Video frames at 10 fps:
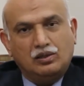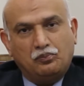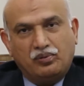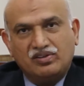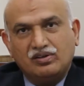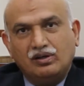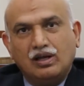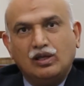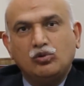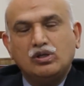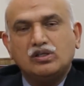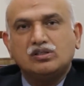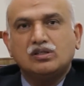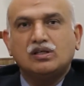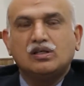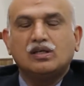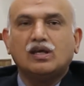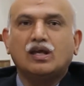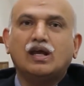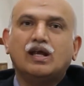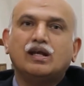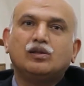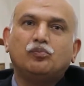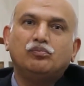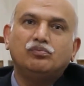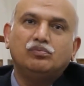the present language and the